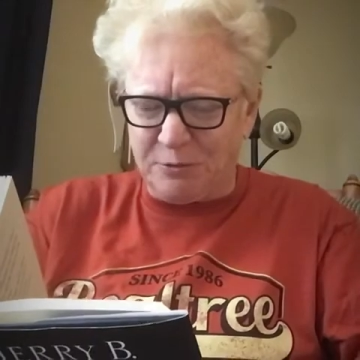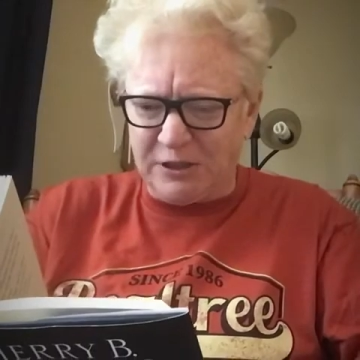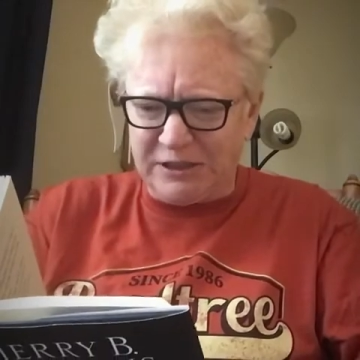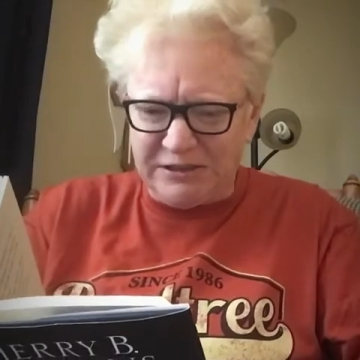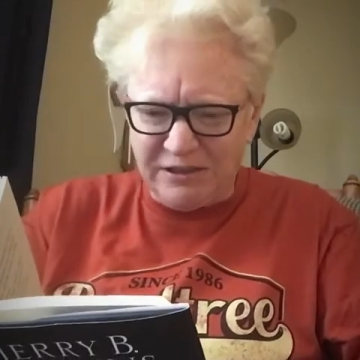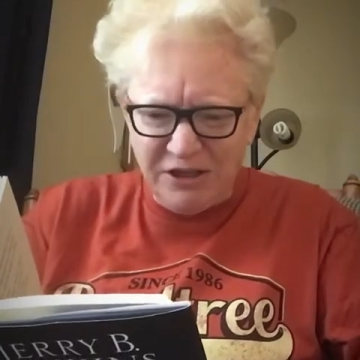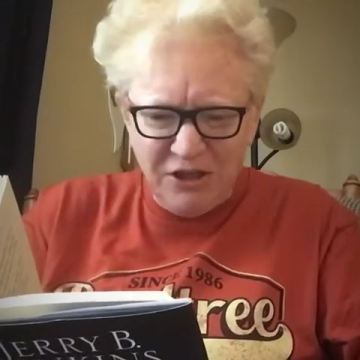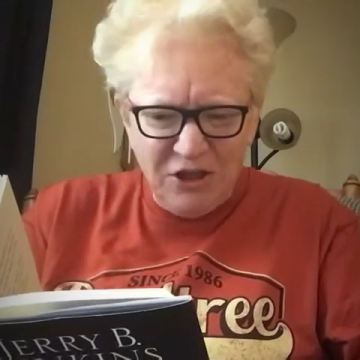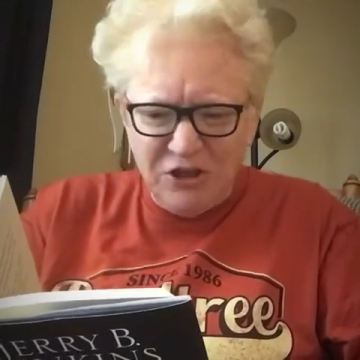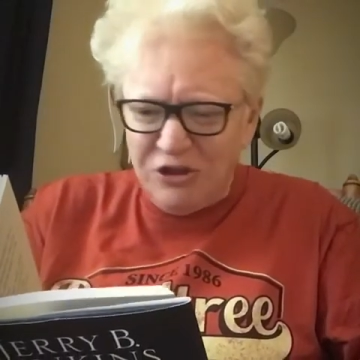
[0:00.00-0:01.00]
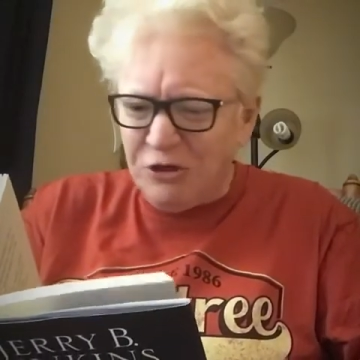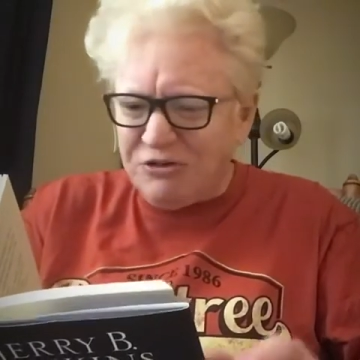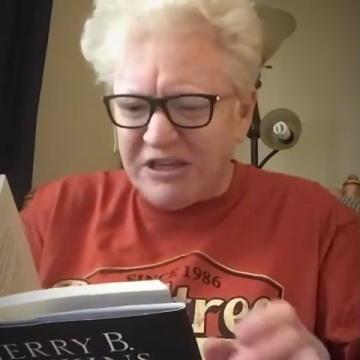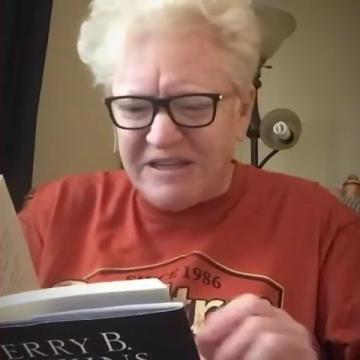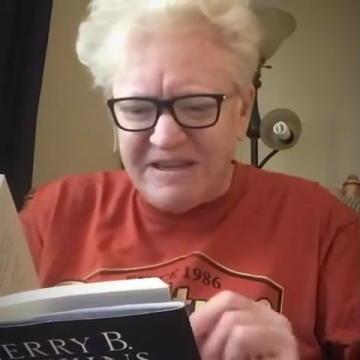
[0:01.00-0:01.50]
one, you
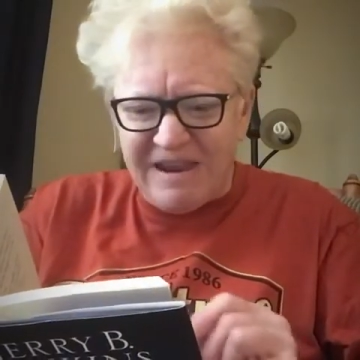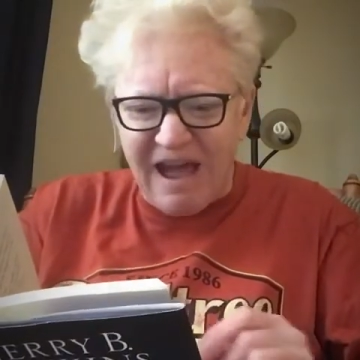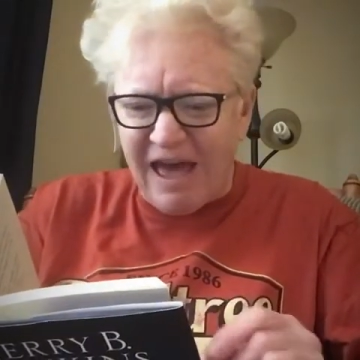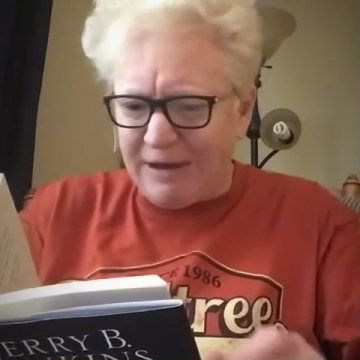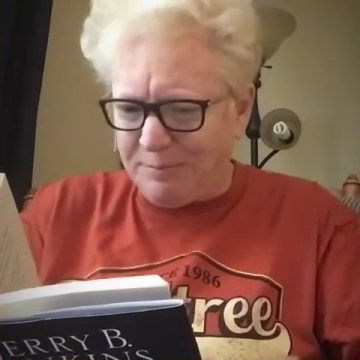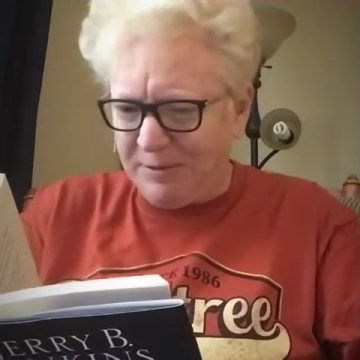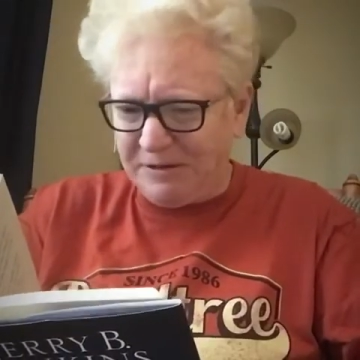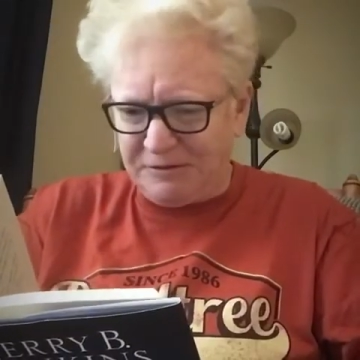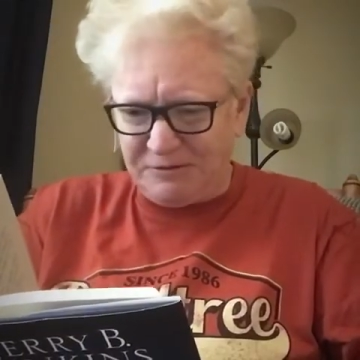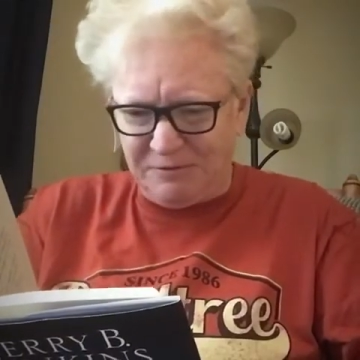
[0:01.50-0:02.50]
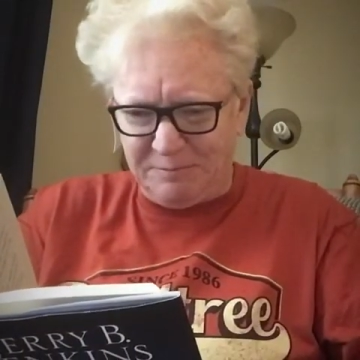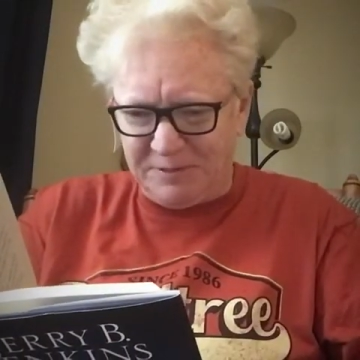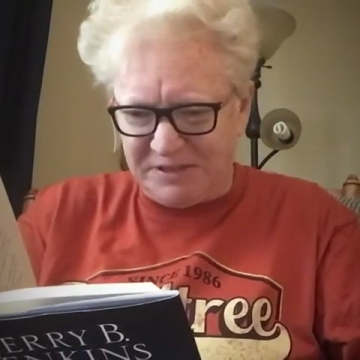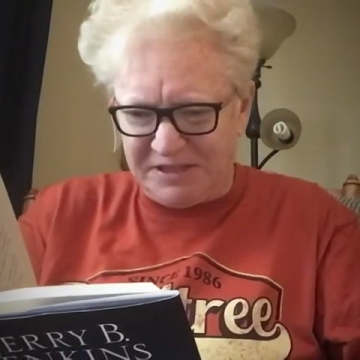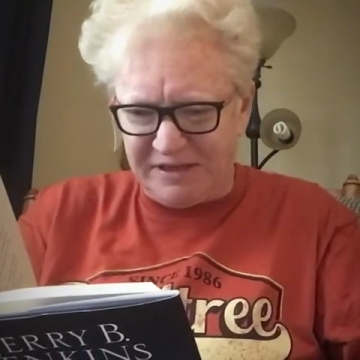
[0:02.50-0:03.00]
did not appear to have
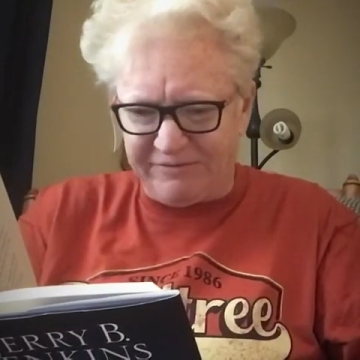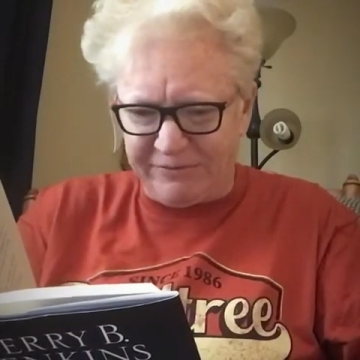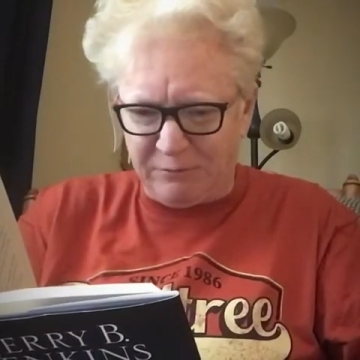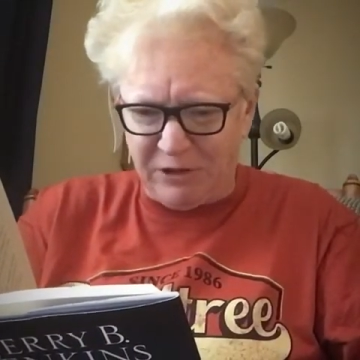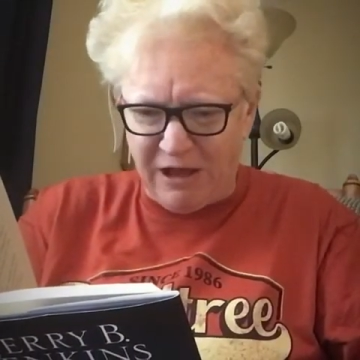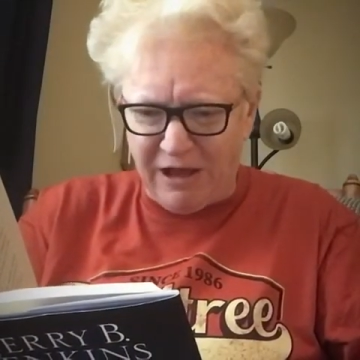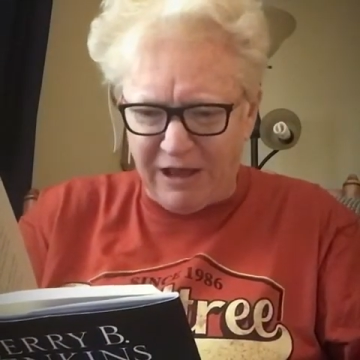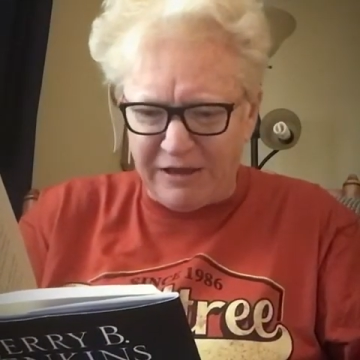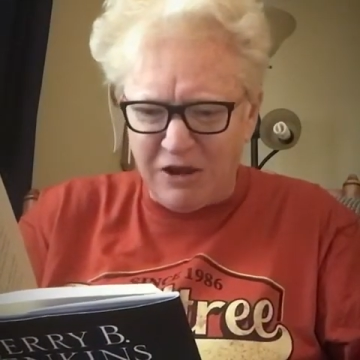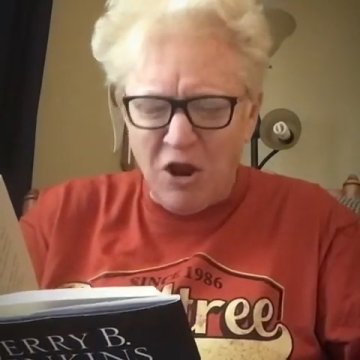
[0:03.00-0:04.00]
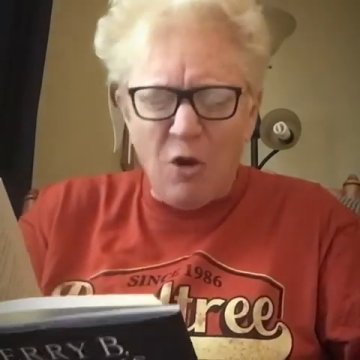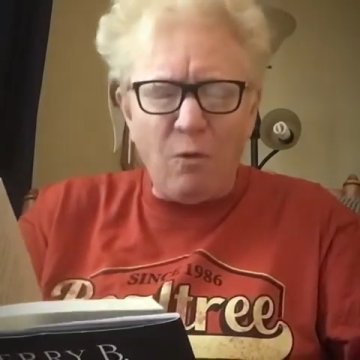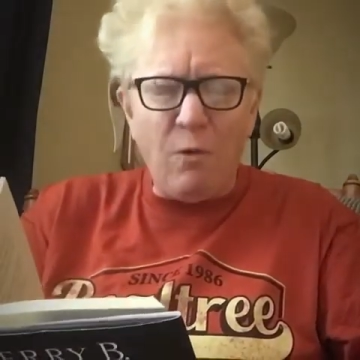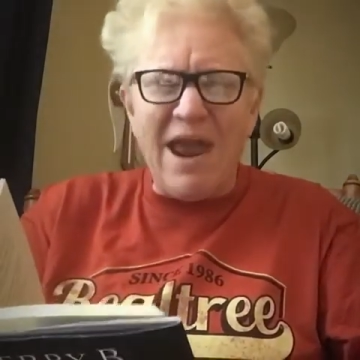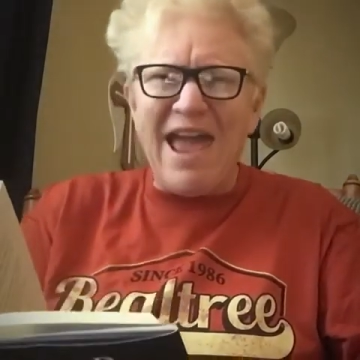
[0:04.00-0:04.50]
been sent from God.
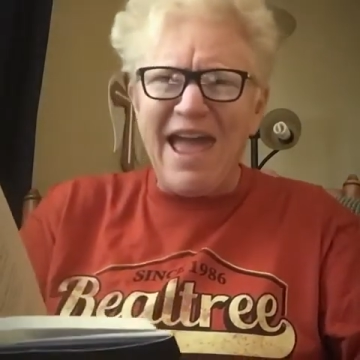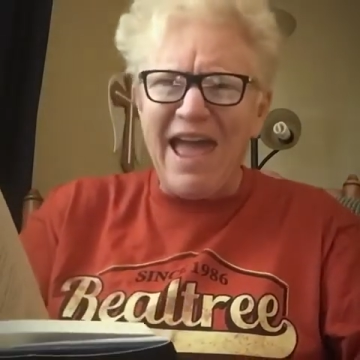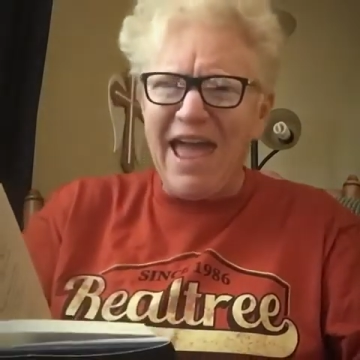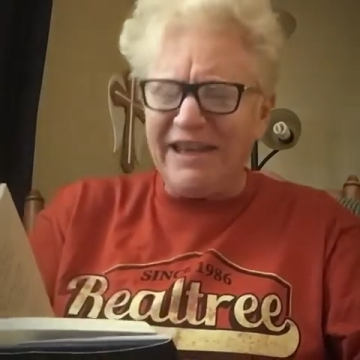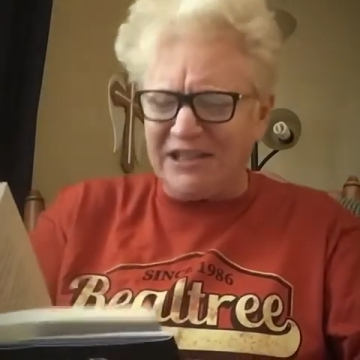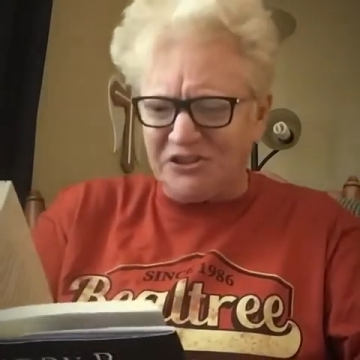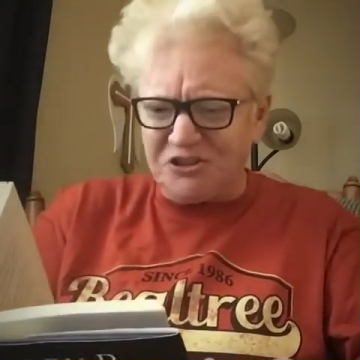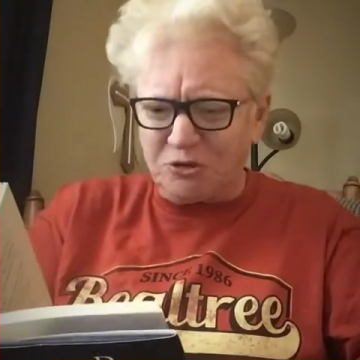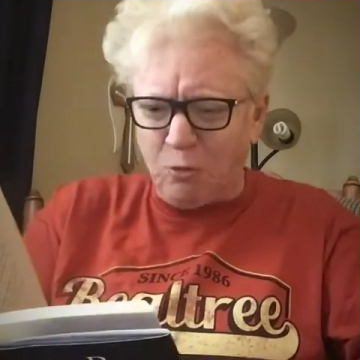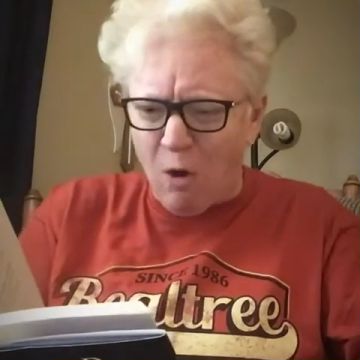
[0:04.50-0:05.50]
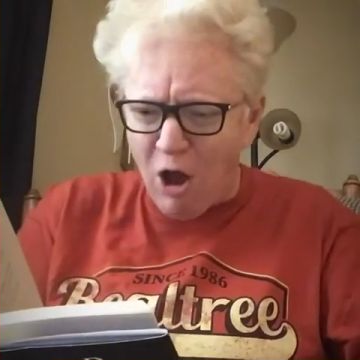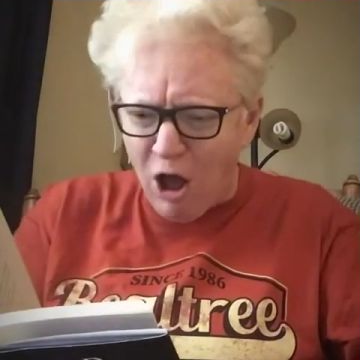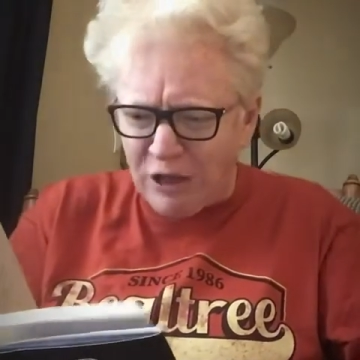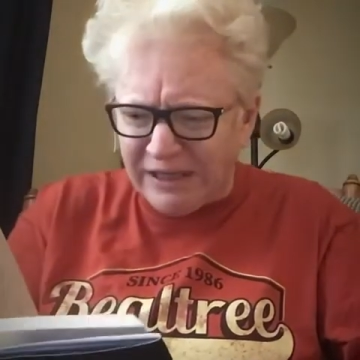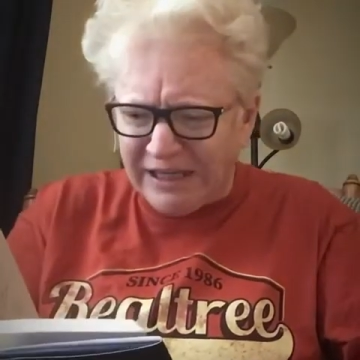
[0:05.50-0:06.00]
Red and
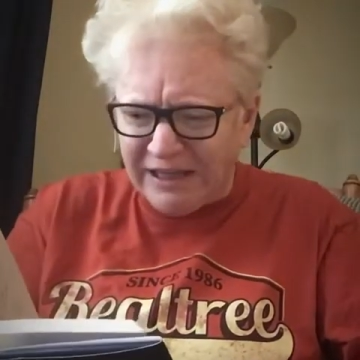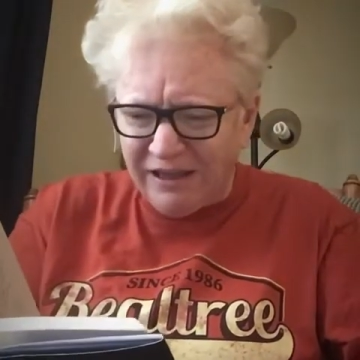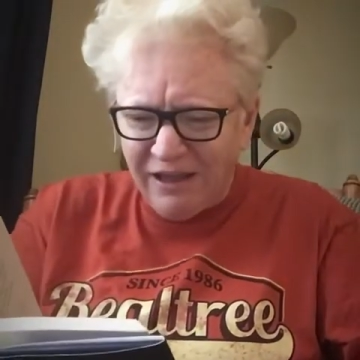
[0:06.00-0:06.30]
squalling,